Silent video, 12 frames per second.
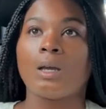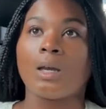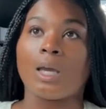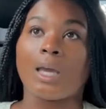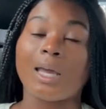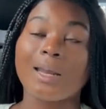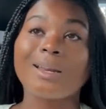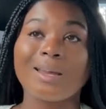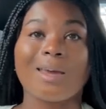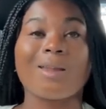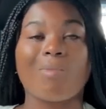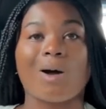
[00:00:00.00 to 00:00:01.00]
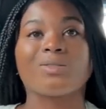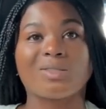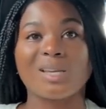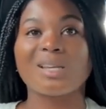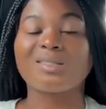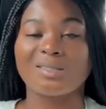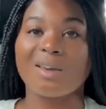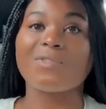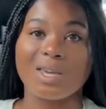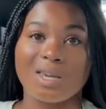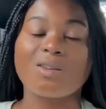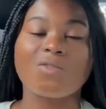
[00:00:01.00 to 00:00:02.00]
He done did about
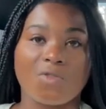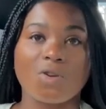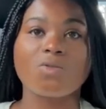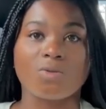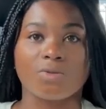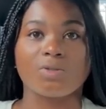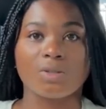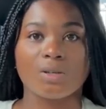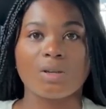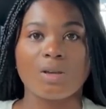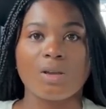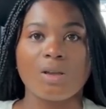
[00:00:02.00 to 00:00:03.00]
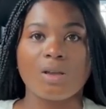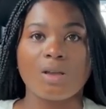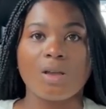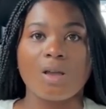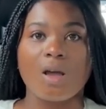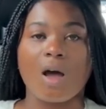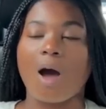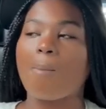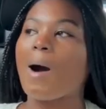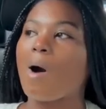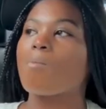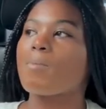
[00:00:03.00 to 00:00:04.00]
6-7 interviews
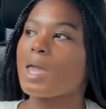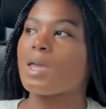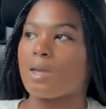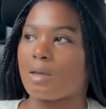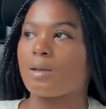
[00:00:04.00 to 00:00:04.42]
about me